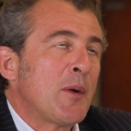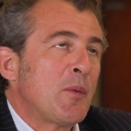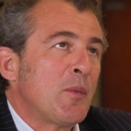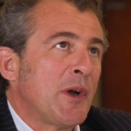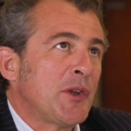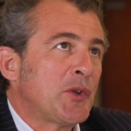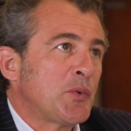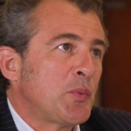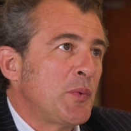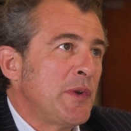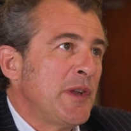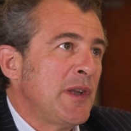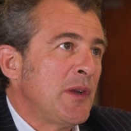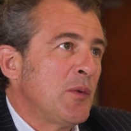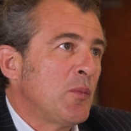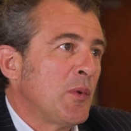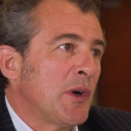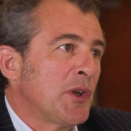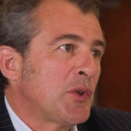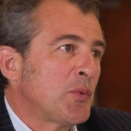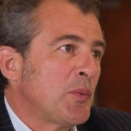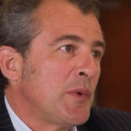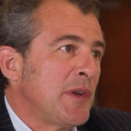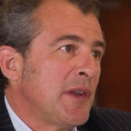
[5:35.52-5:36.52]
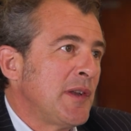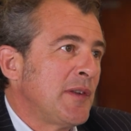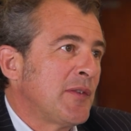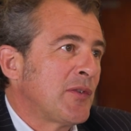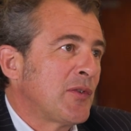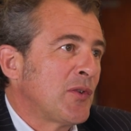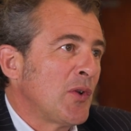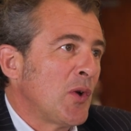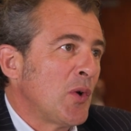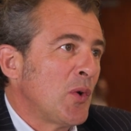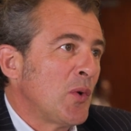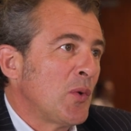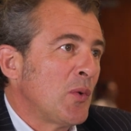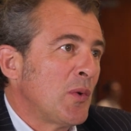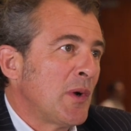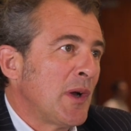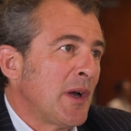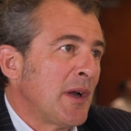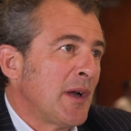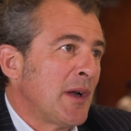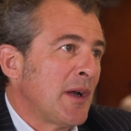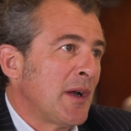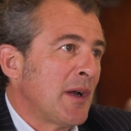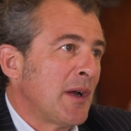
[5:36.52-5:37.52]
what we saw
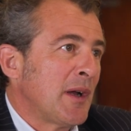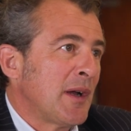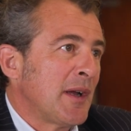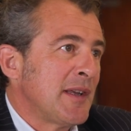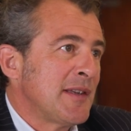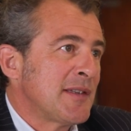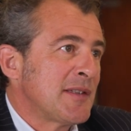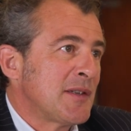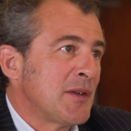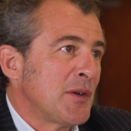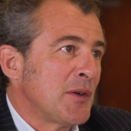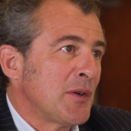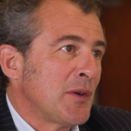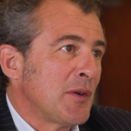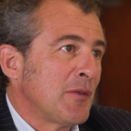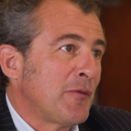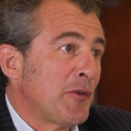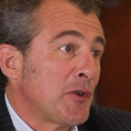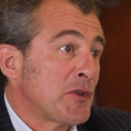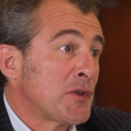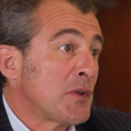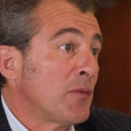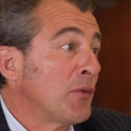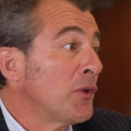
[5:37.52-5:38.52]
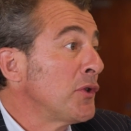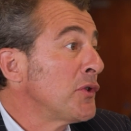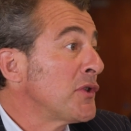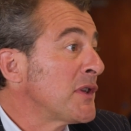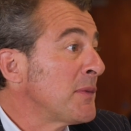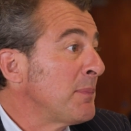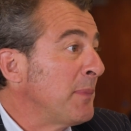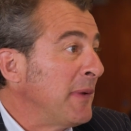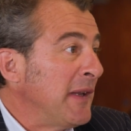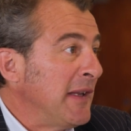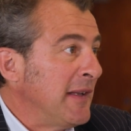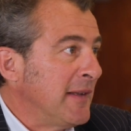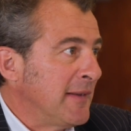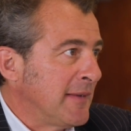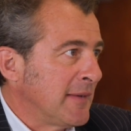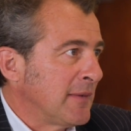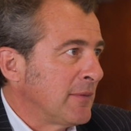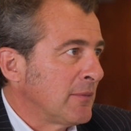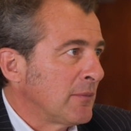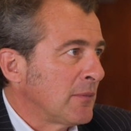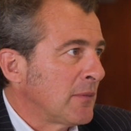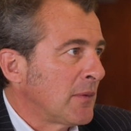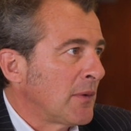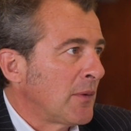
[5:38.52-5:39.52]
is first of all the speed.
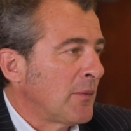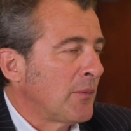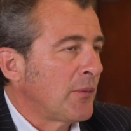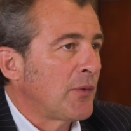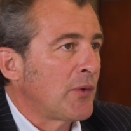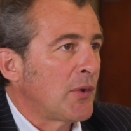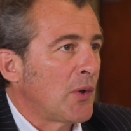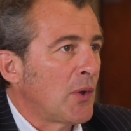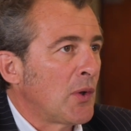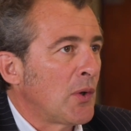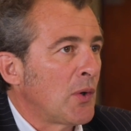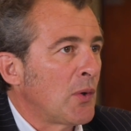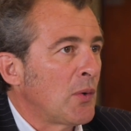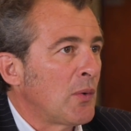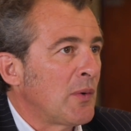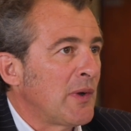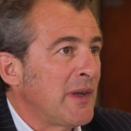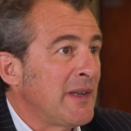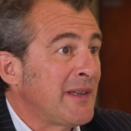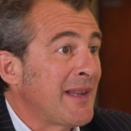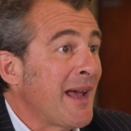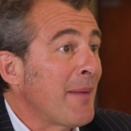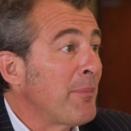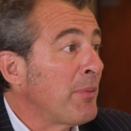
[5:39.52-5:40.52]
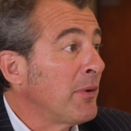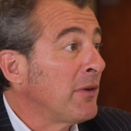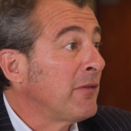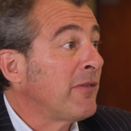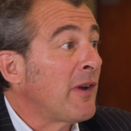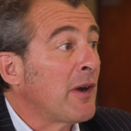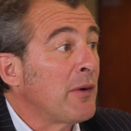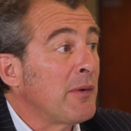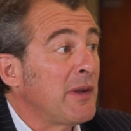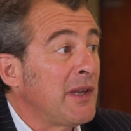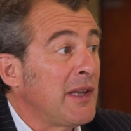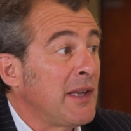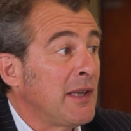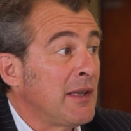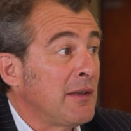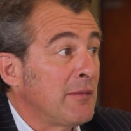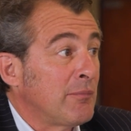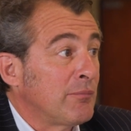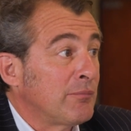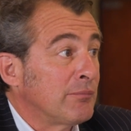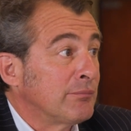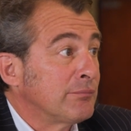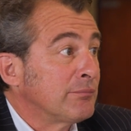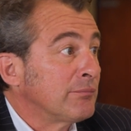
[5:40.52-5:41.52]
So it happened very
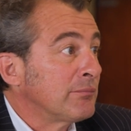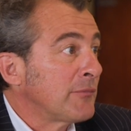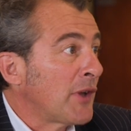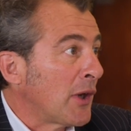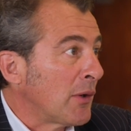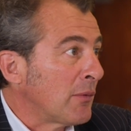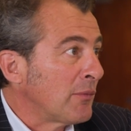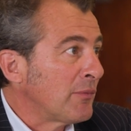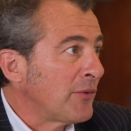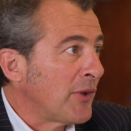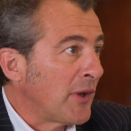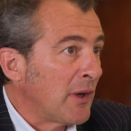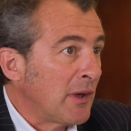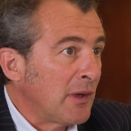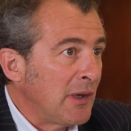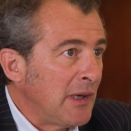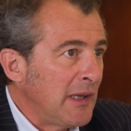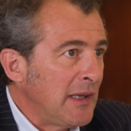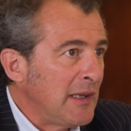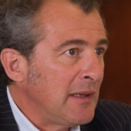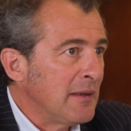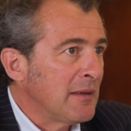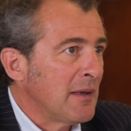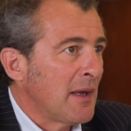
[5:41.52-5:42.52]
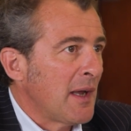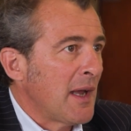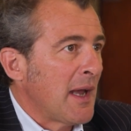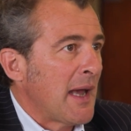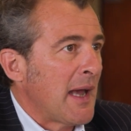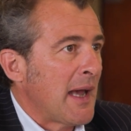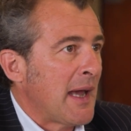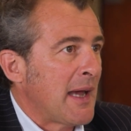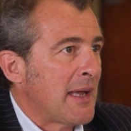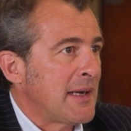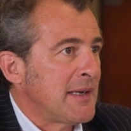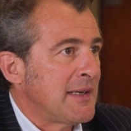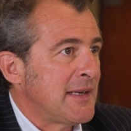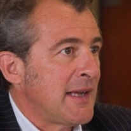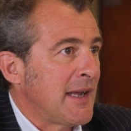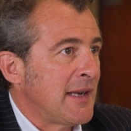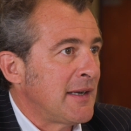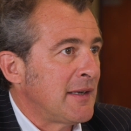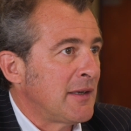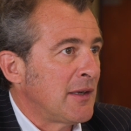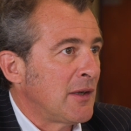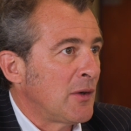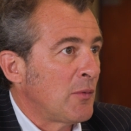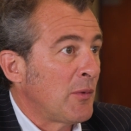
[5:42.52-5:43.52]
suddenly, and
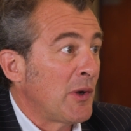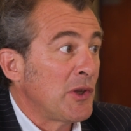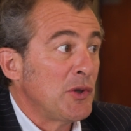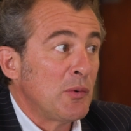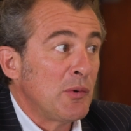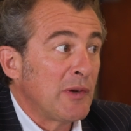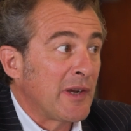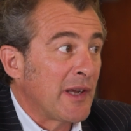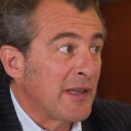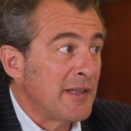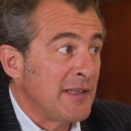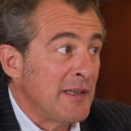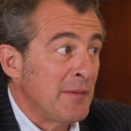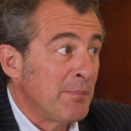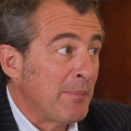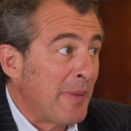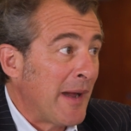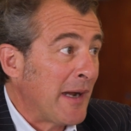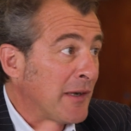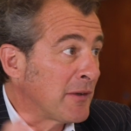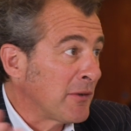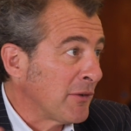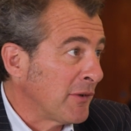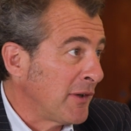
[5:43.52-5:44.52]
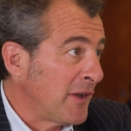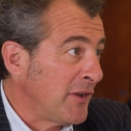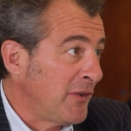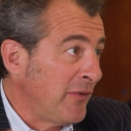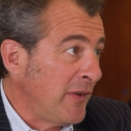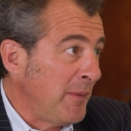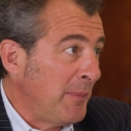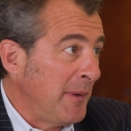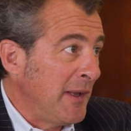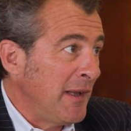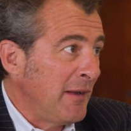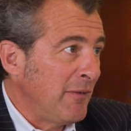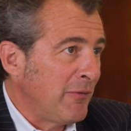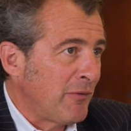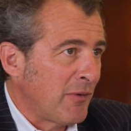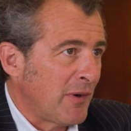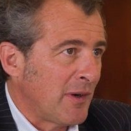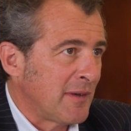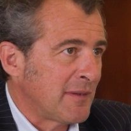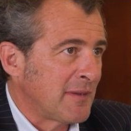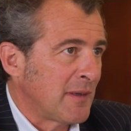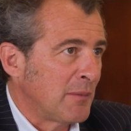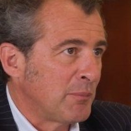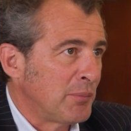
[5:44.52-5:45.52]
then when you look at the impact on SVB,
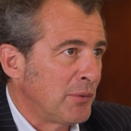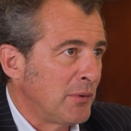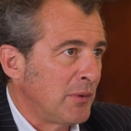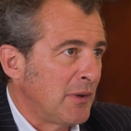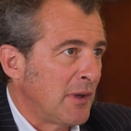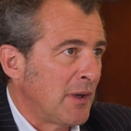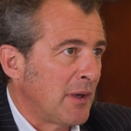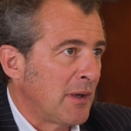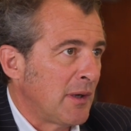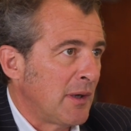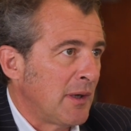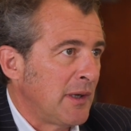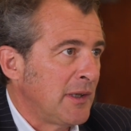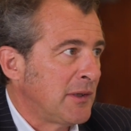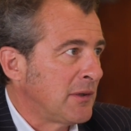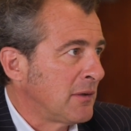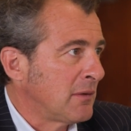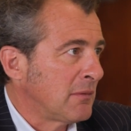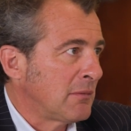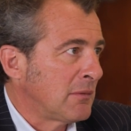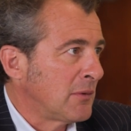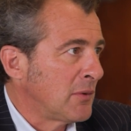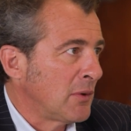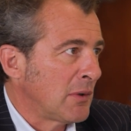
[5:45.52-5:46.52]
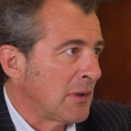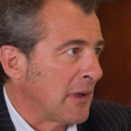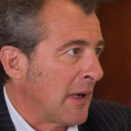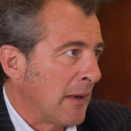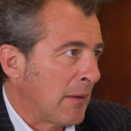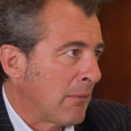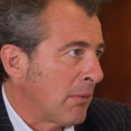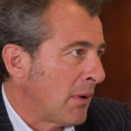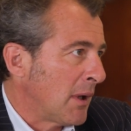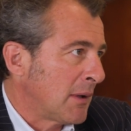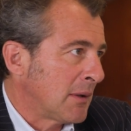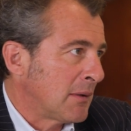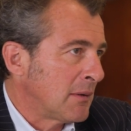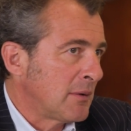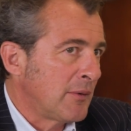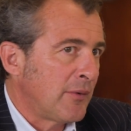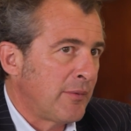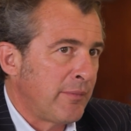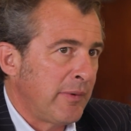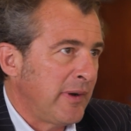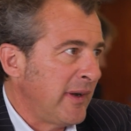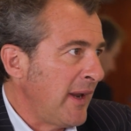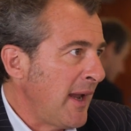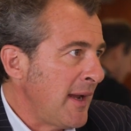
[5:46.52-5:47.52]
for example, it took like
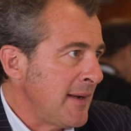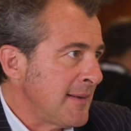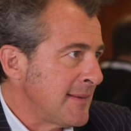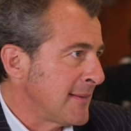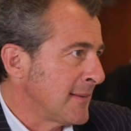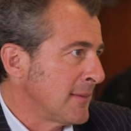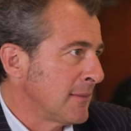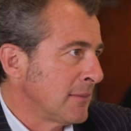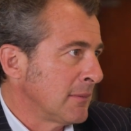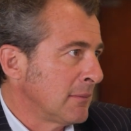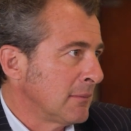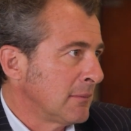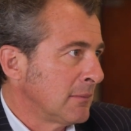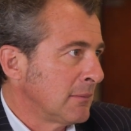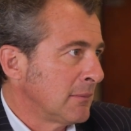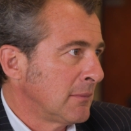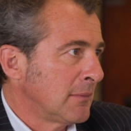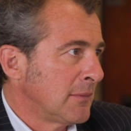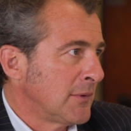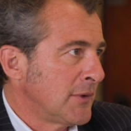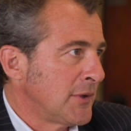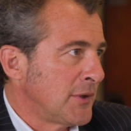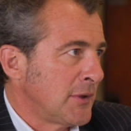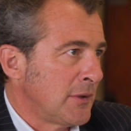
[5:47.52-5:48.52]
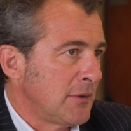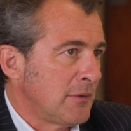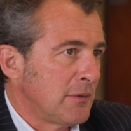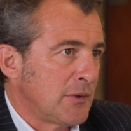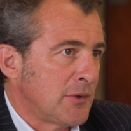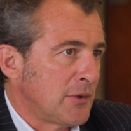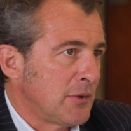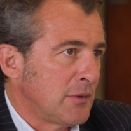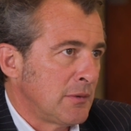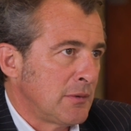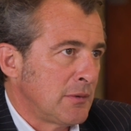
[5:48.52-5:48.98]
3 days to